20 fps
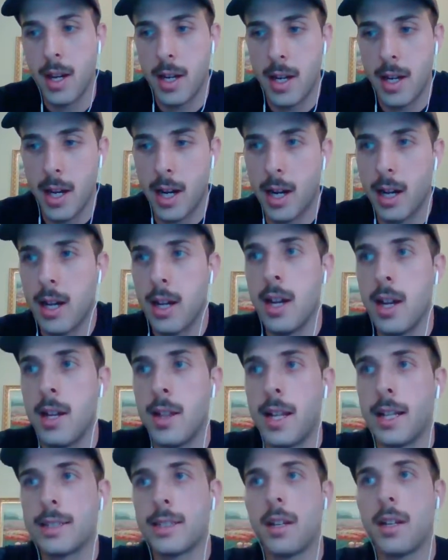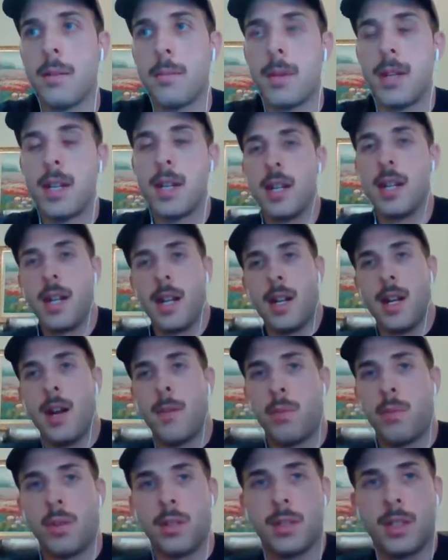Yeah, that's going to be an
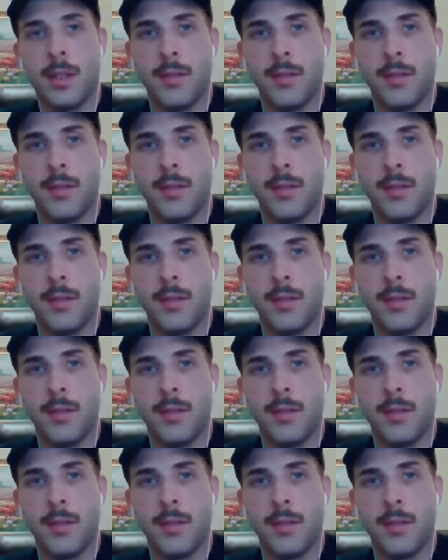upwards